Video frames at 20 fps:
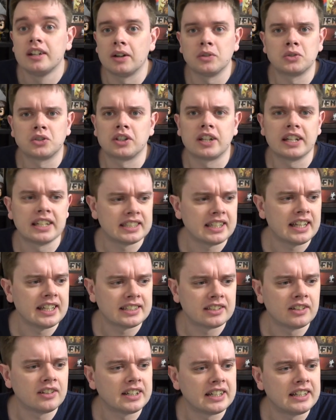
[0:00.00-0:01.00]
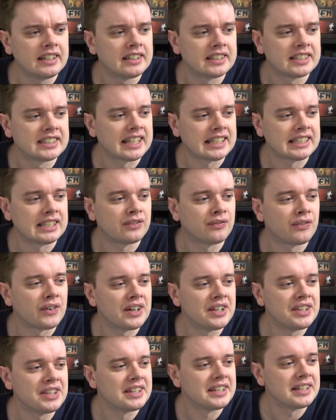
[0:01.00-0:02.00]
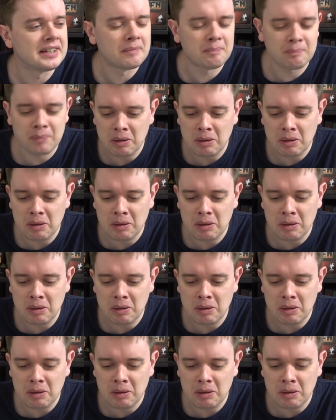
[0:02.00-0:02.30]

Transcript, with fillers: I was just going to say it's not going to satisfy the